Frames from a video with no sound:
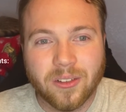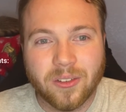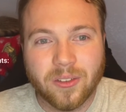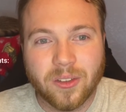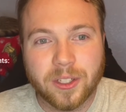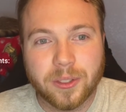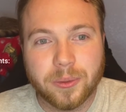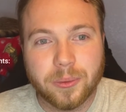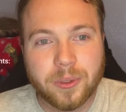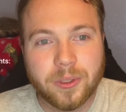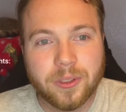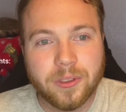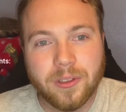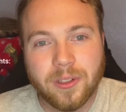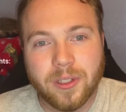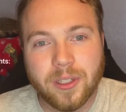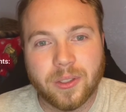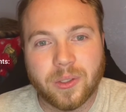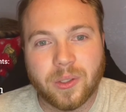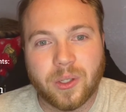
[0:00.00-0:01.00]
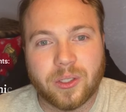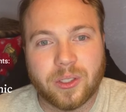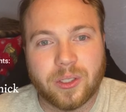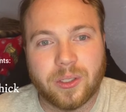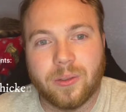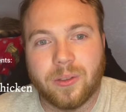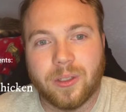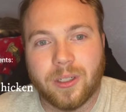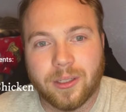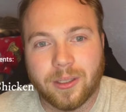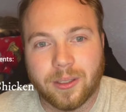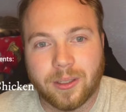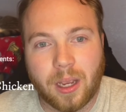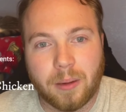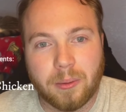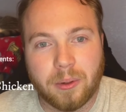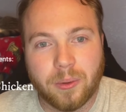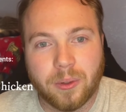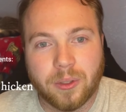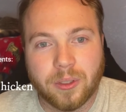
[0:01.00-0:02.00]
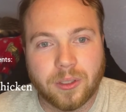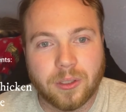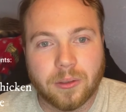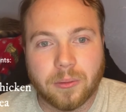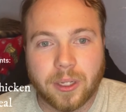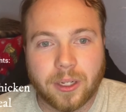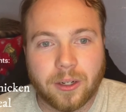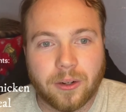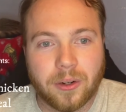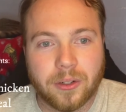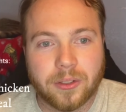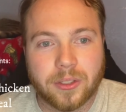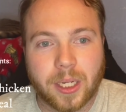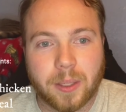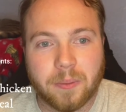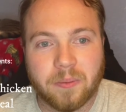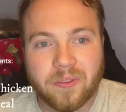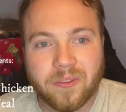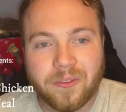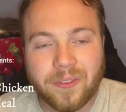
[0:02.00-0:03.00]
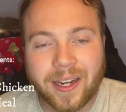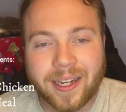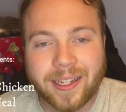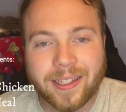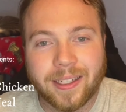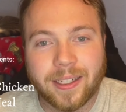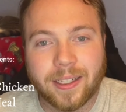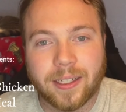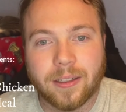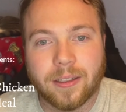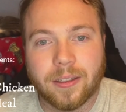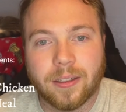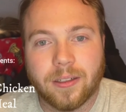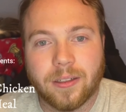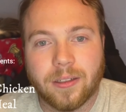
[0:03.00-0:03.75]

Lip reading: This one is also not a common one, so we had a hard time finding